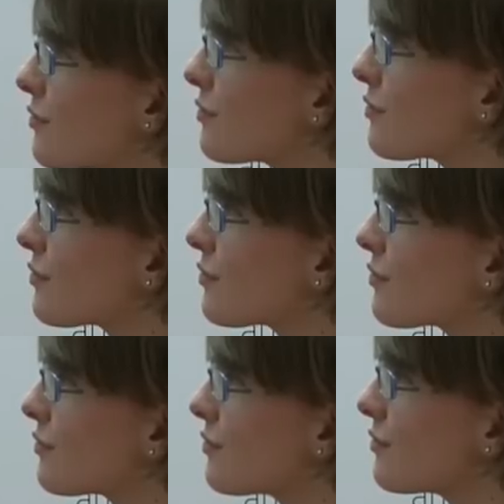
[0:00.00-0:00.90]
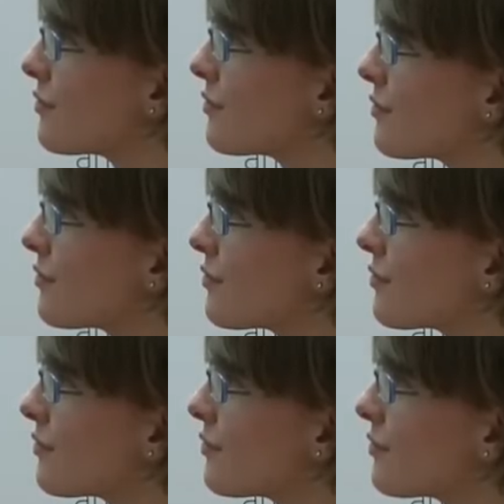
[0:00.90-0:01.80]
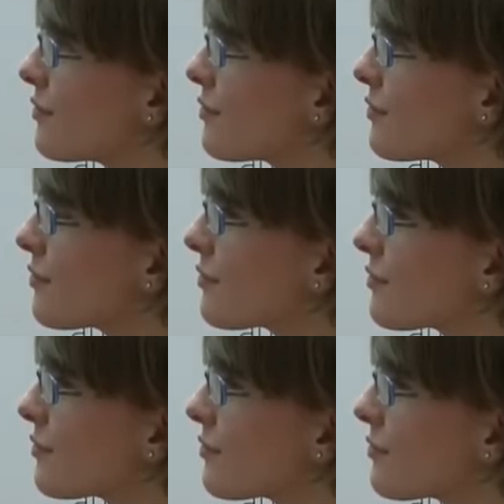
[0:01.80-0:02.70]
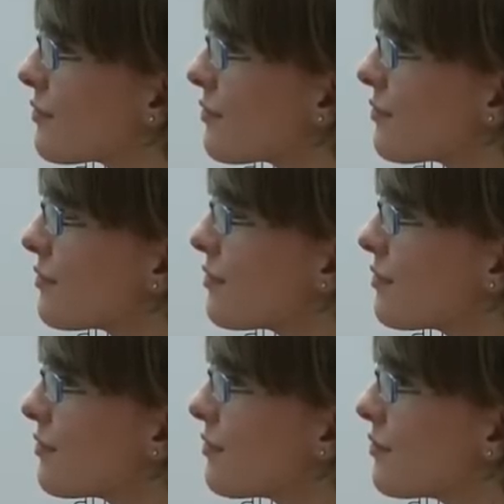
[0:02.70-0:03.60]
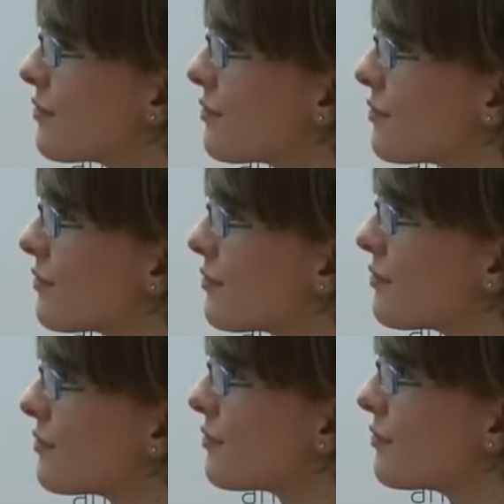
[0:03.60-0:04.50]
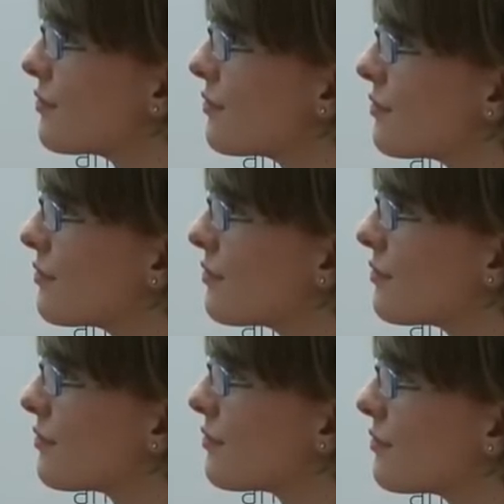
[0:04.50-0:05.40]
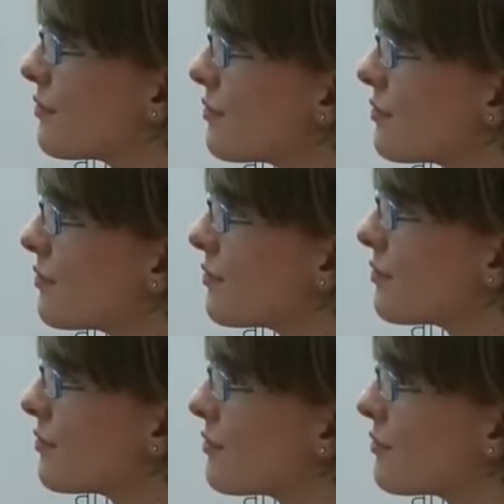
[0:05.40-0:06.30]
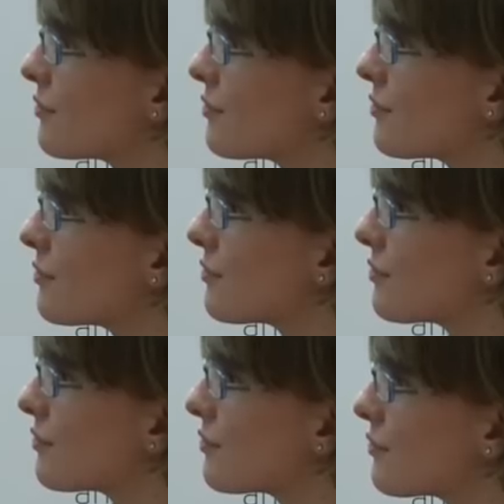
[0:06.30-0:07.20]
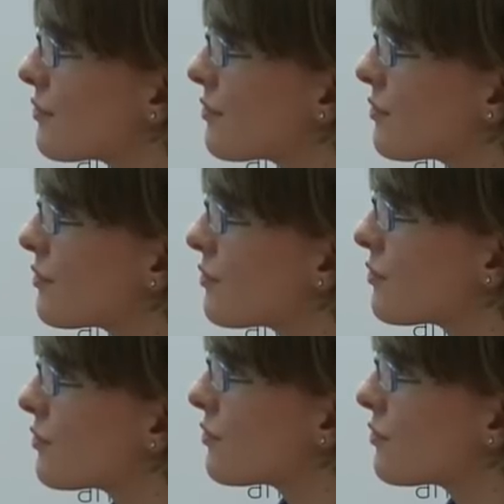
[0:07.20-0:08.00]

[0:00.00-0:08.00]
(silent)